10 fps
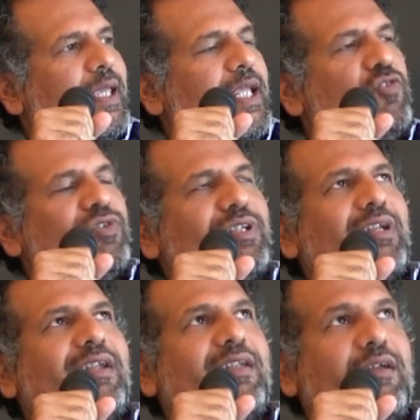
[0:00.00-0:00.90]
interested
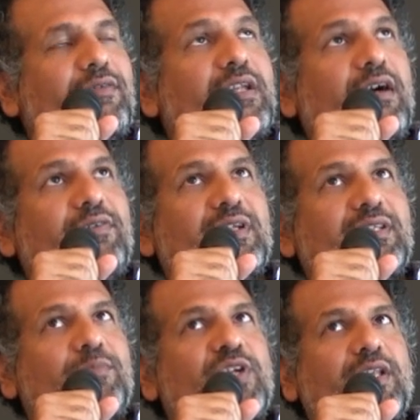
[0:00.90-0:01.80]
in enough enough in a
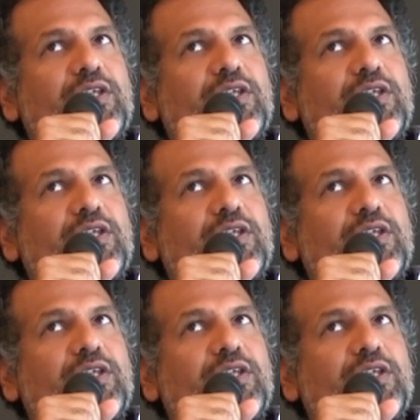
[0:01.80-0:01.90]
subject